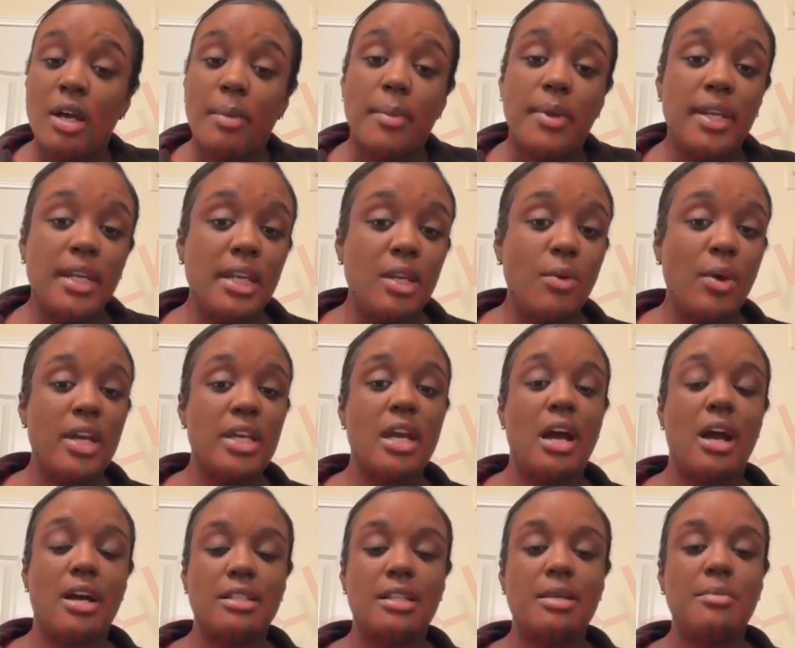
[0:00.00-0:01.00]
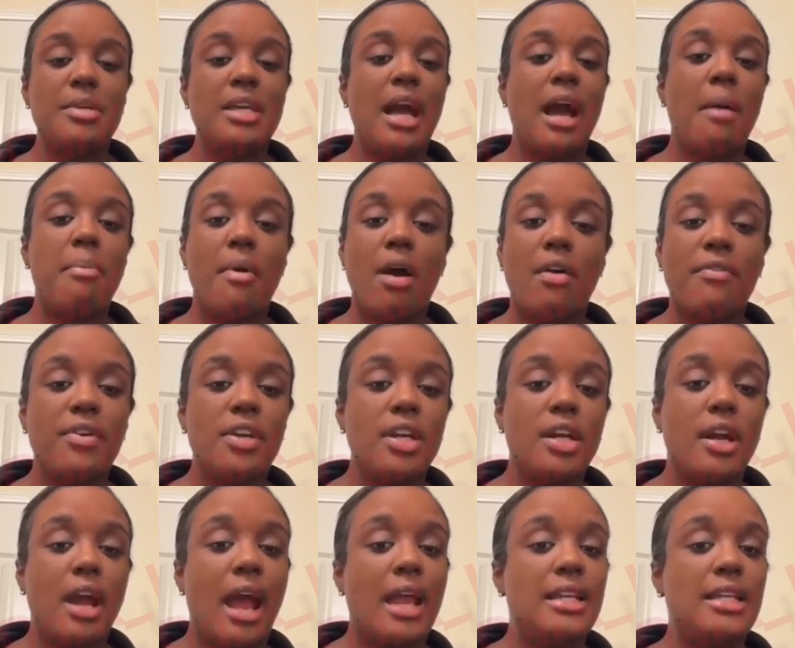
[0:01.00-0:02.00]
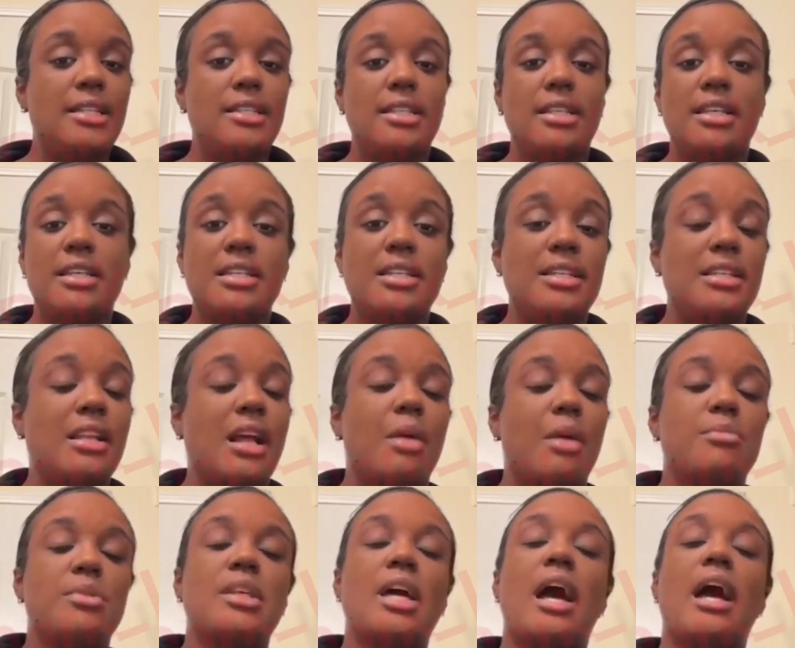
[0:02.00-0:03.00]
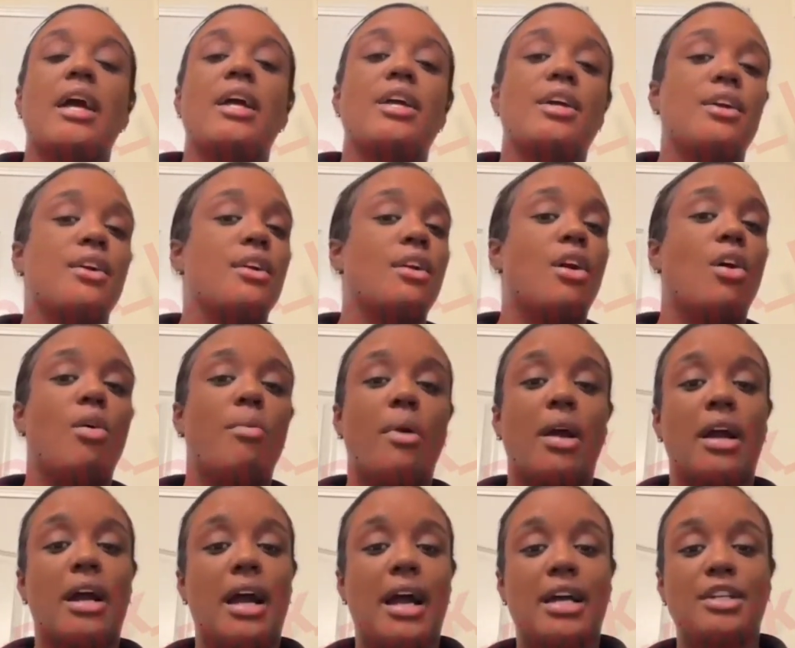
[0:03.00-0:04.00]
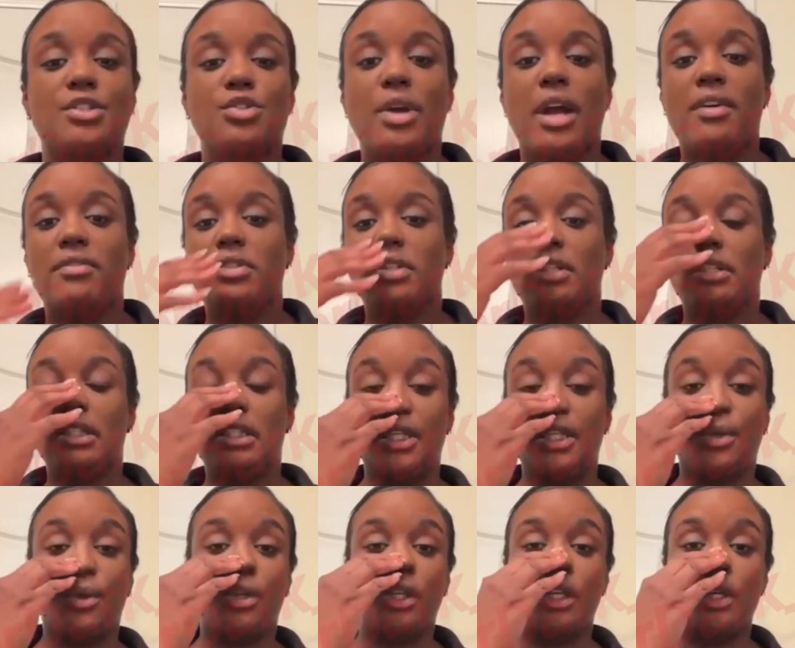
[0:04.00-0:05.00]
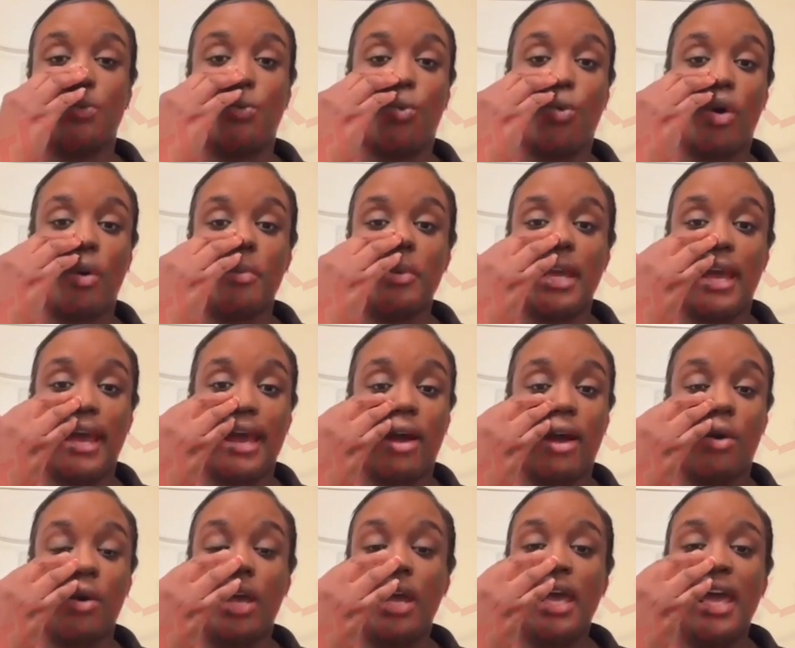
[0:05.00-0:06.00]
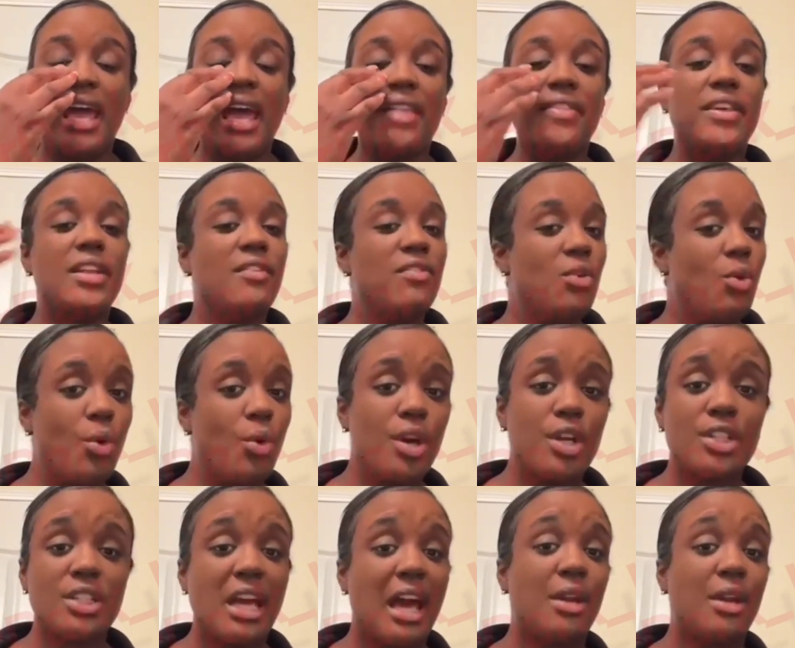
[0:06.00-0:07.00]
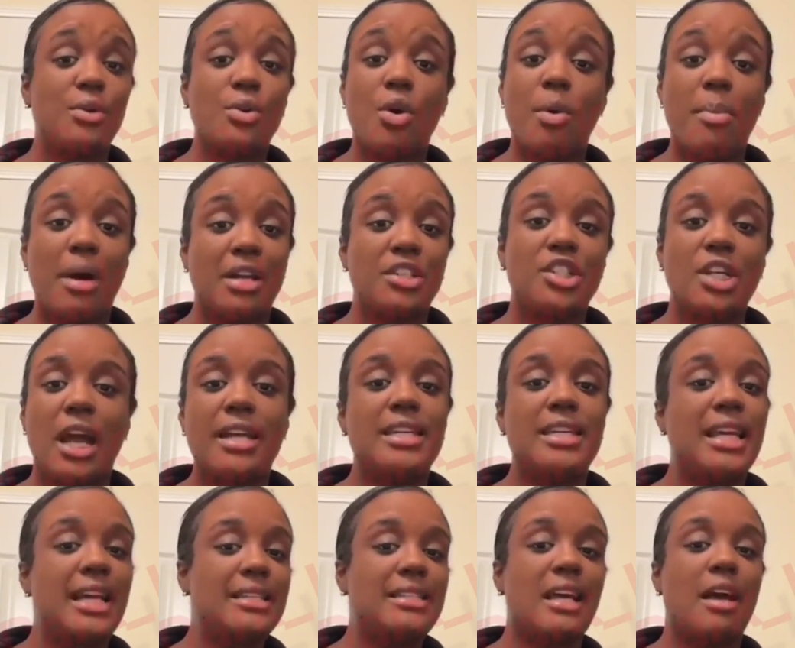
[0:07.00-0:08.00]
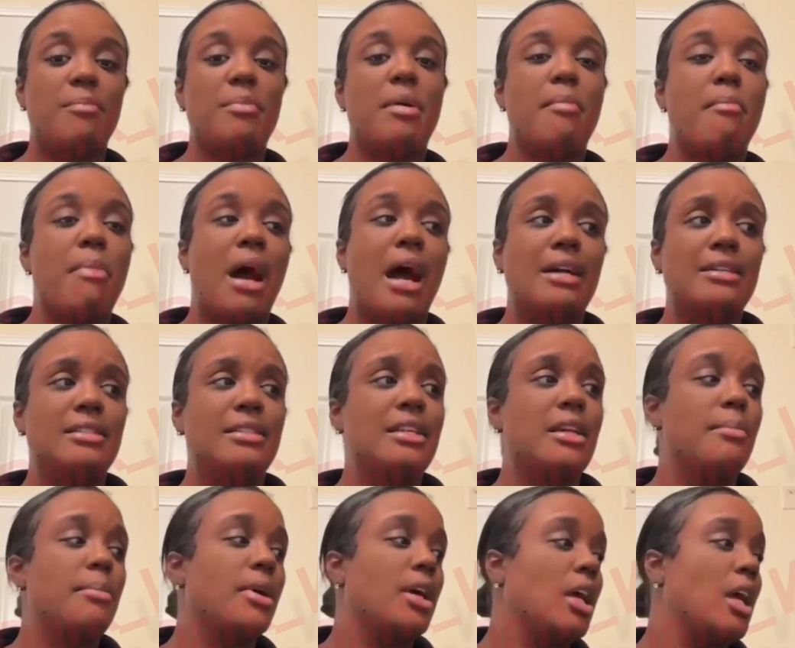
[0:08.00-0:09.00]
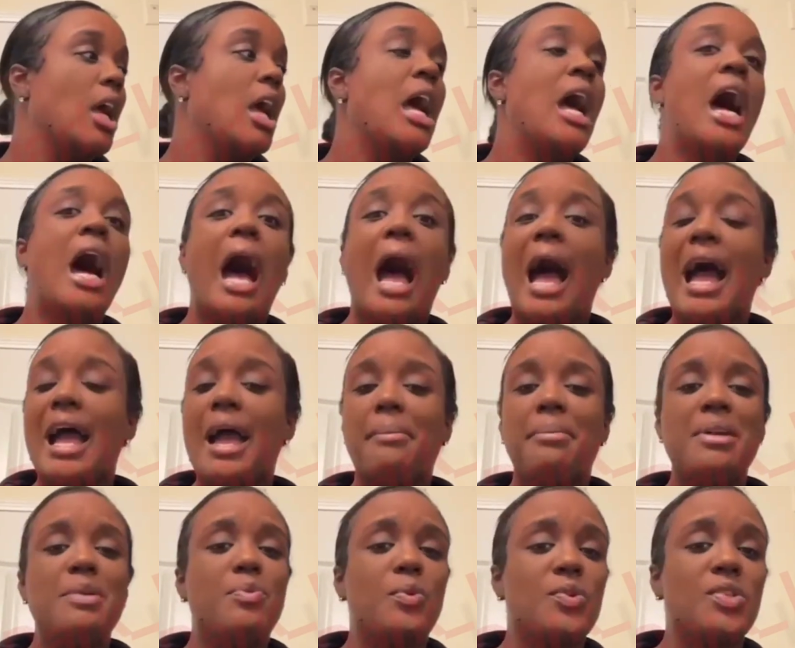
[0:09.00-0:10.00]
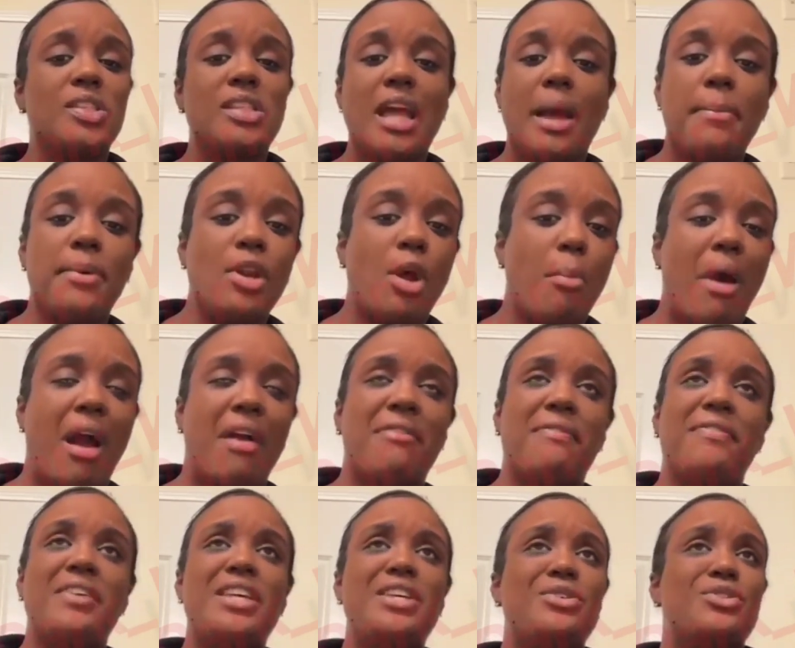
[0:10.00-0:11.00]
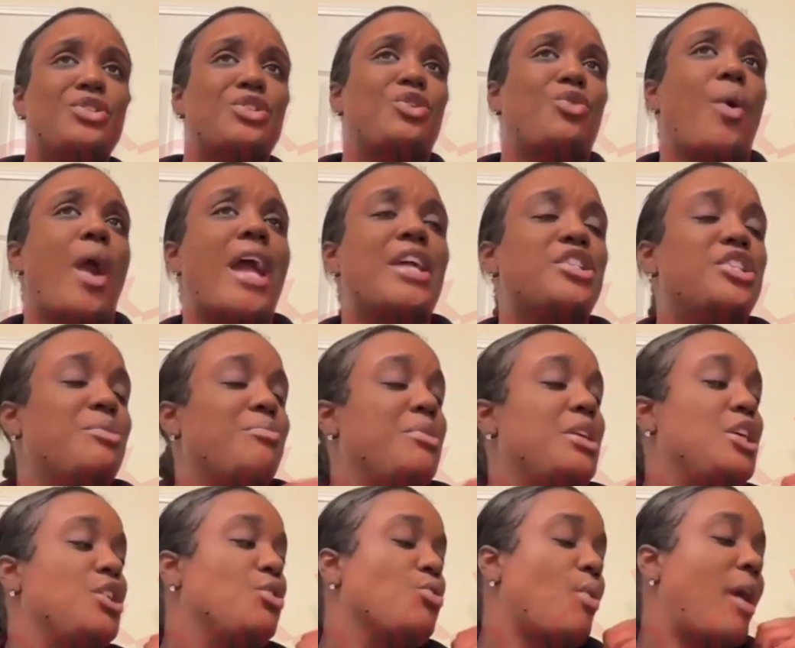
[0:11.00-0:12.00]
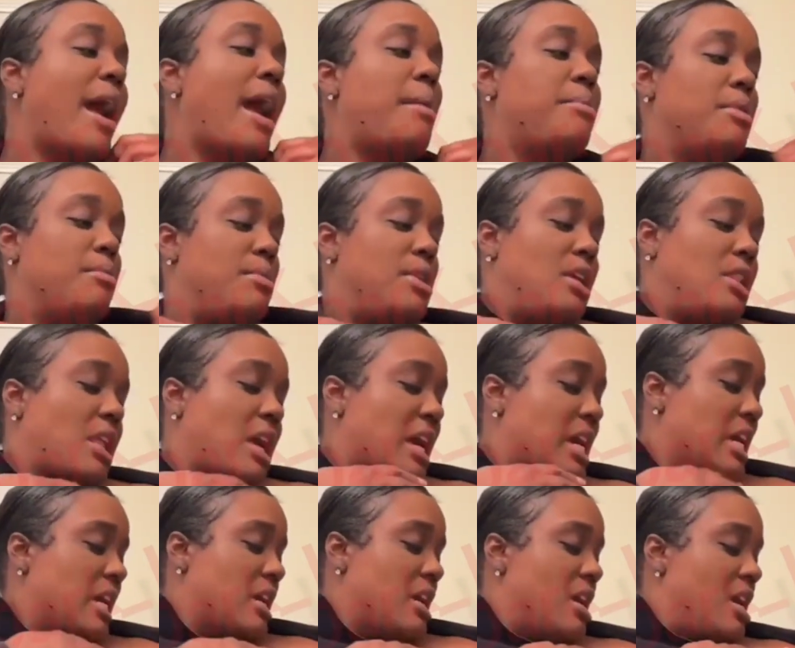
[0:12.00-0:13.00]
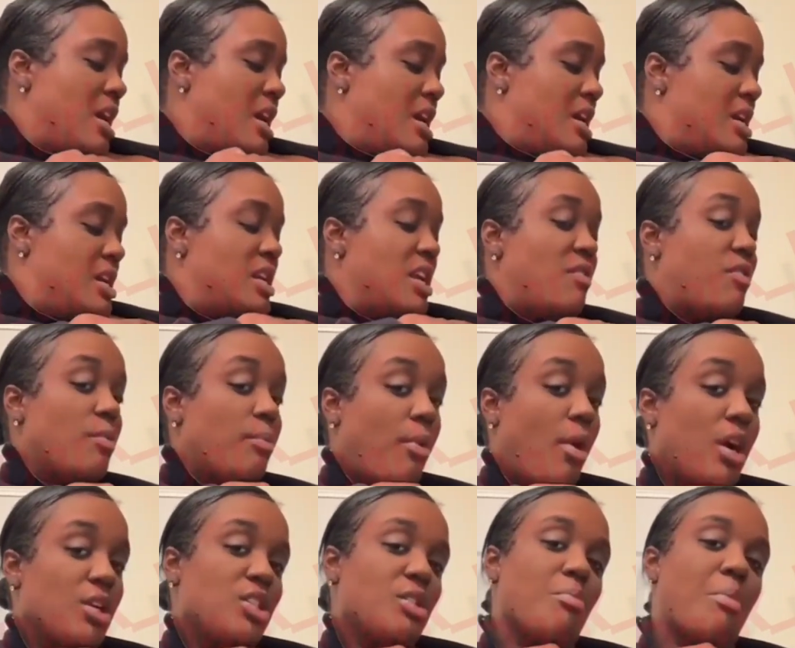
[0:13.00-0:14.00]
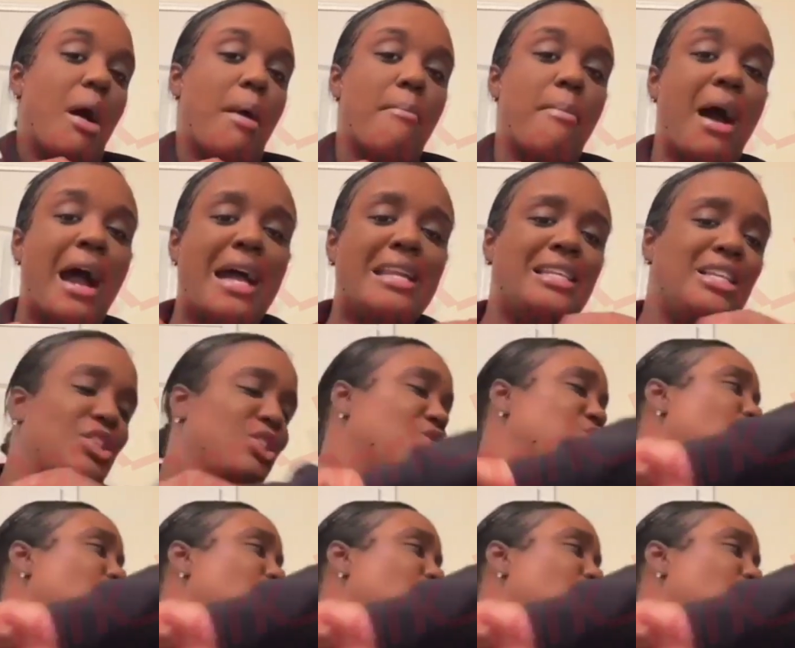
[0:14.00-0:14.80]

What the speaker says: But anyway, y'all, let me hop off here. I need to eat. I'm tired. Oh my God, traveling literally wore me out. And then, of course, I don't know about y'all. Yes, I've been boxing, but I had people stepping on my feet, scratching me, grabbing me, like different parts of my body is